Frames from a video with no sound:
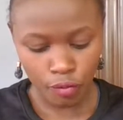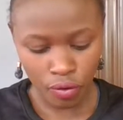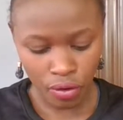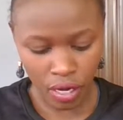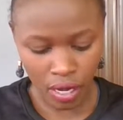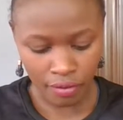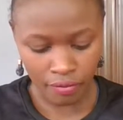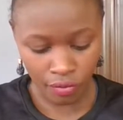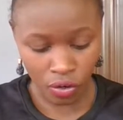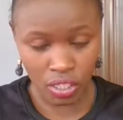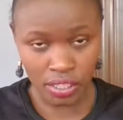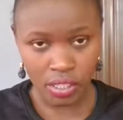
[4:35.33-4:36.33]

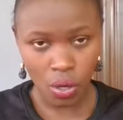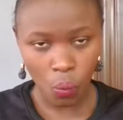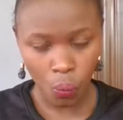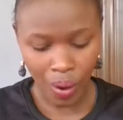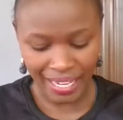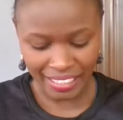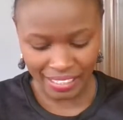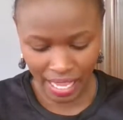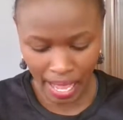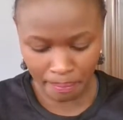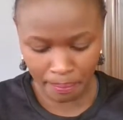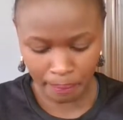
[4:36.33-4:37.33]
Vault wallet
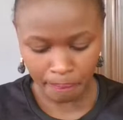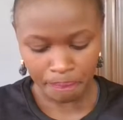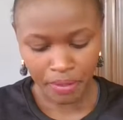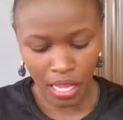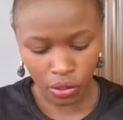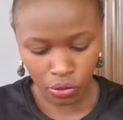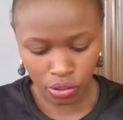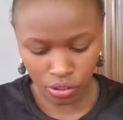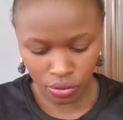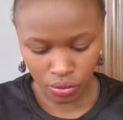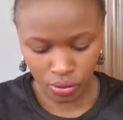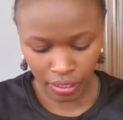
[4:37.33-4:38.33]
app, according
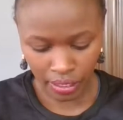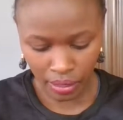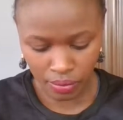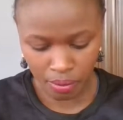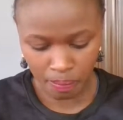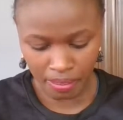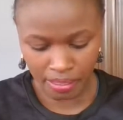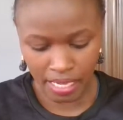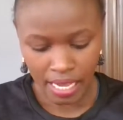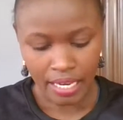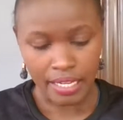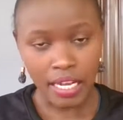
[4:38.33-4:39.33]
to the announcement.
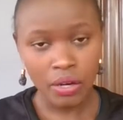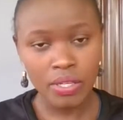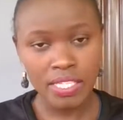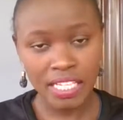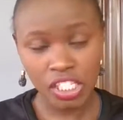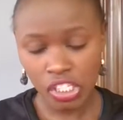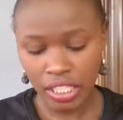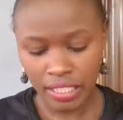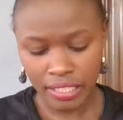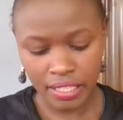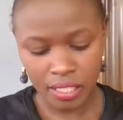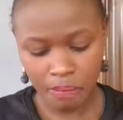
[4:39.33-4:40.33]
Now, essentially,
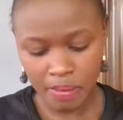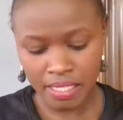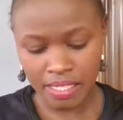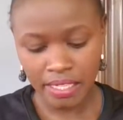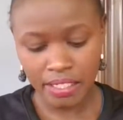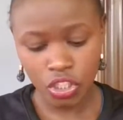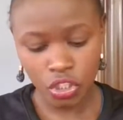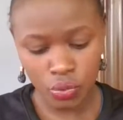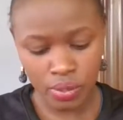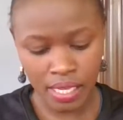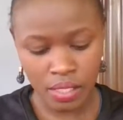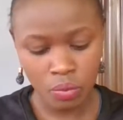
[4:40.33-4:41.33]
this means that
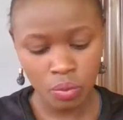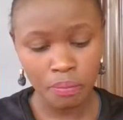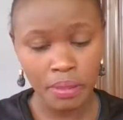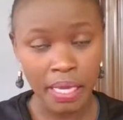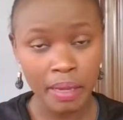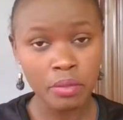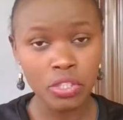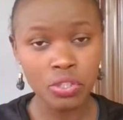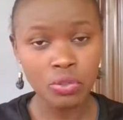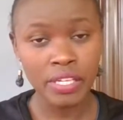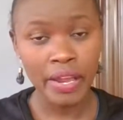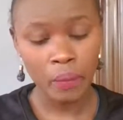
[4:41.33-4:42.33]
users will be able to
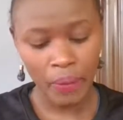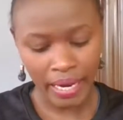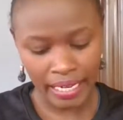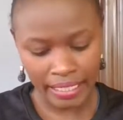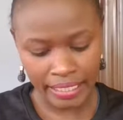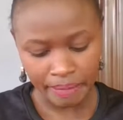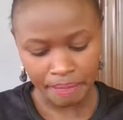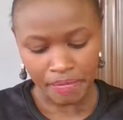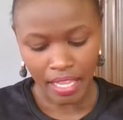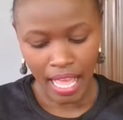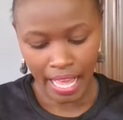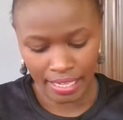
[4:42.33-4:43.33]
directly
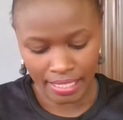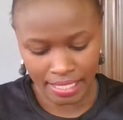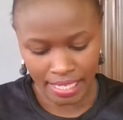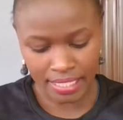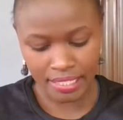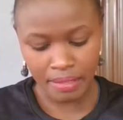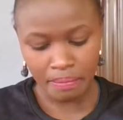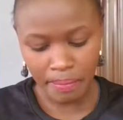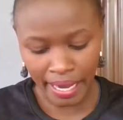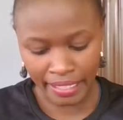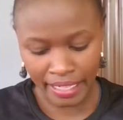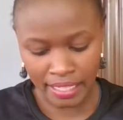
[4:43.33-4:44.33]
access the
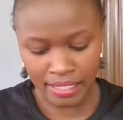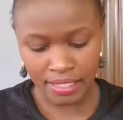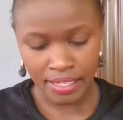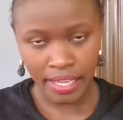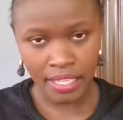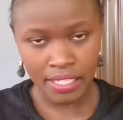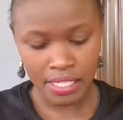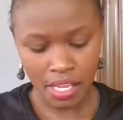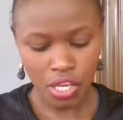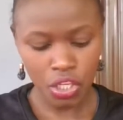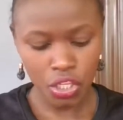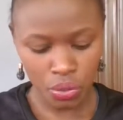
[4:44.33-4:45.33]
Binance DEX
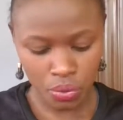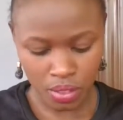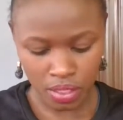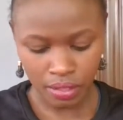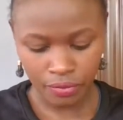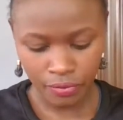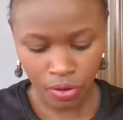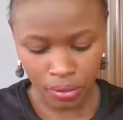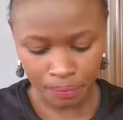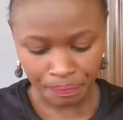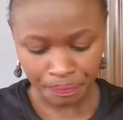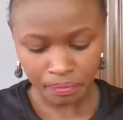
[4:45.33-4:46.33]
using the
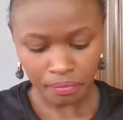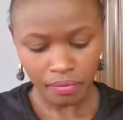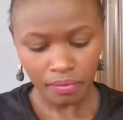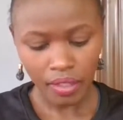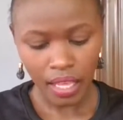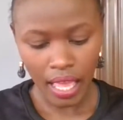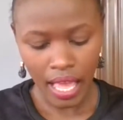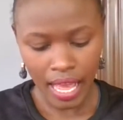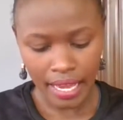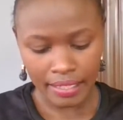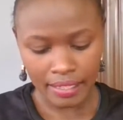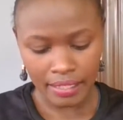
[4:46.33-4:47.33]
phone.
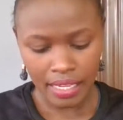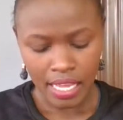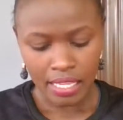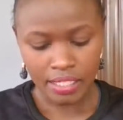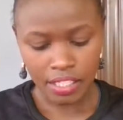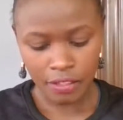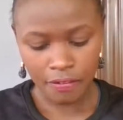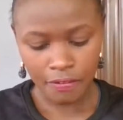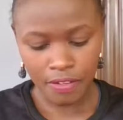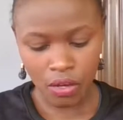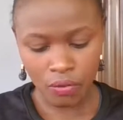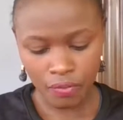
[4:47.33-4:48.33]
And Chief
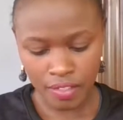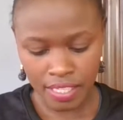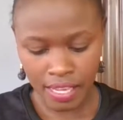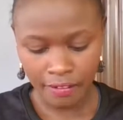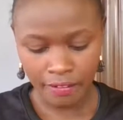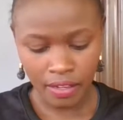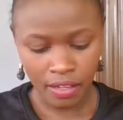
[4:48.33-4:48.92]
Officer